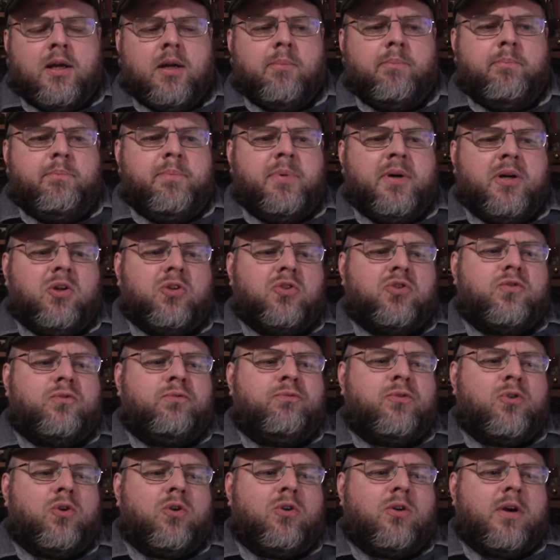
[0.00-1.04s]
Built
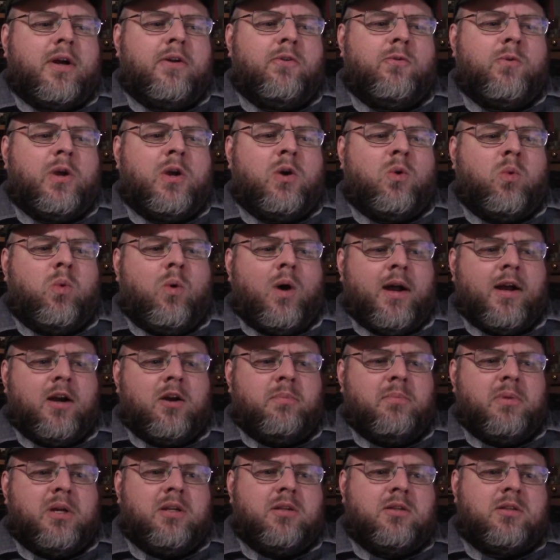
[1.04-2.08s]
for a
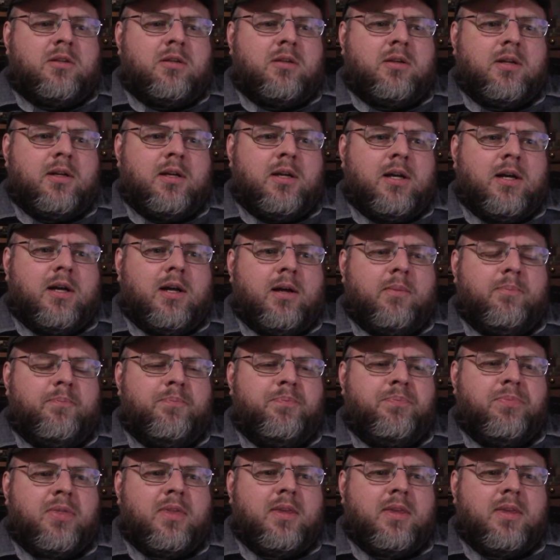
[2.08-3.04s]
requirement for